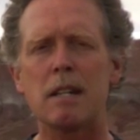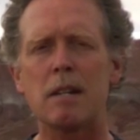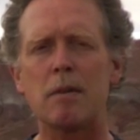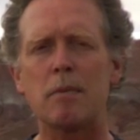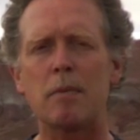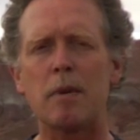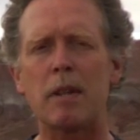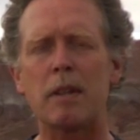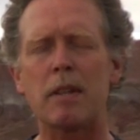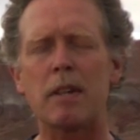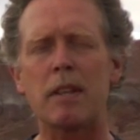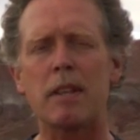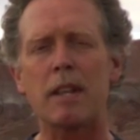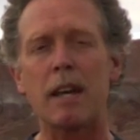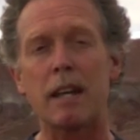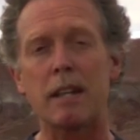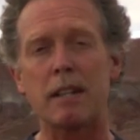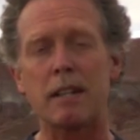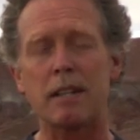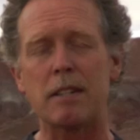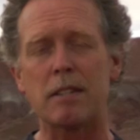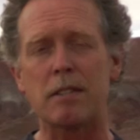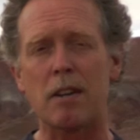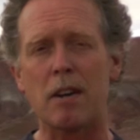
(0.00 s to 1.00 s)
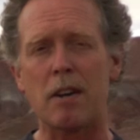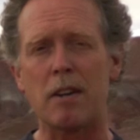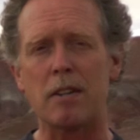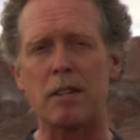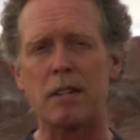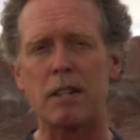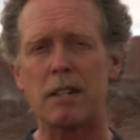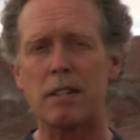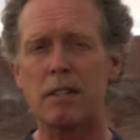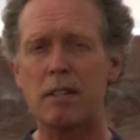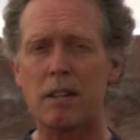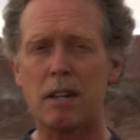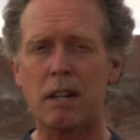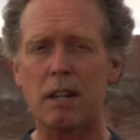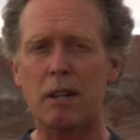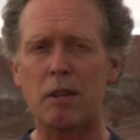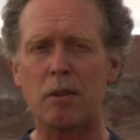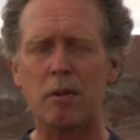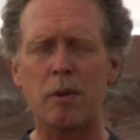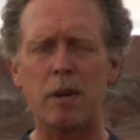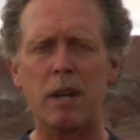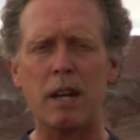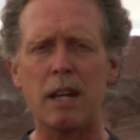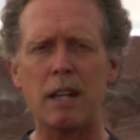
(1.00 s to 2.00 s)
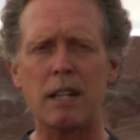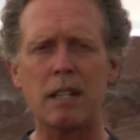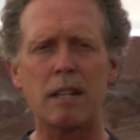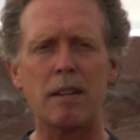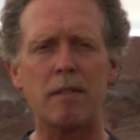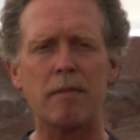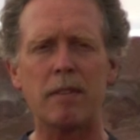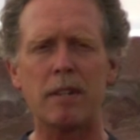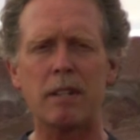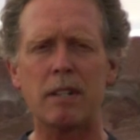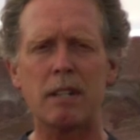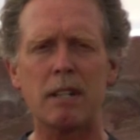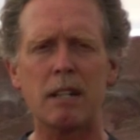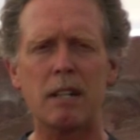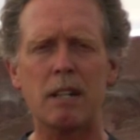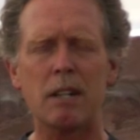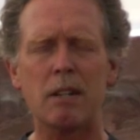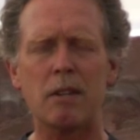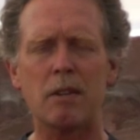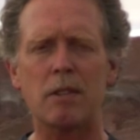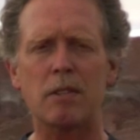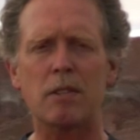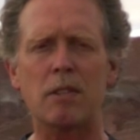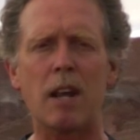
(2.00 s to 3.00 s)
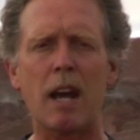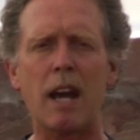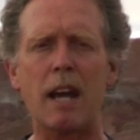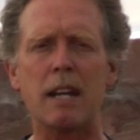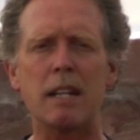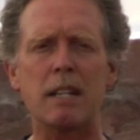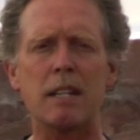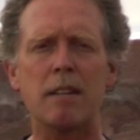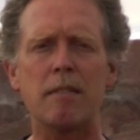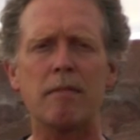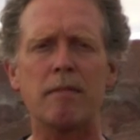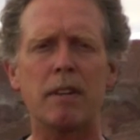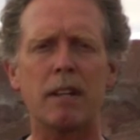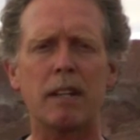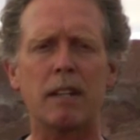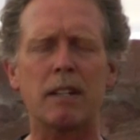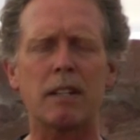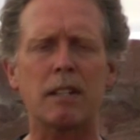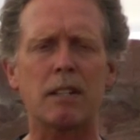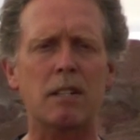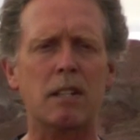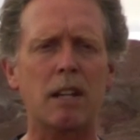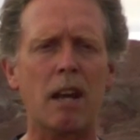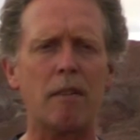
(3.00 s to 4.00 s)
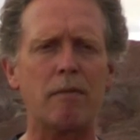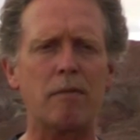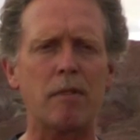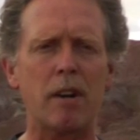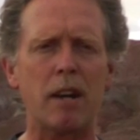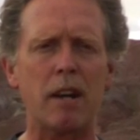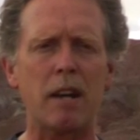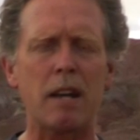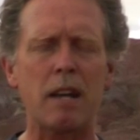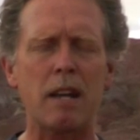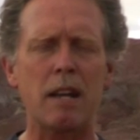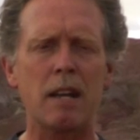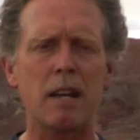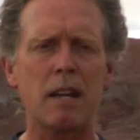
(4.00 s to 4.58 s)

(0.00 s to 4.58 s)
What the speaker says: whether that is artistic creativity or scientific discovery,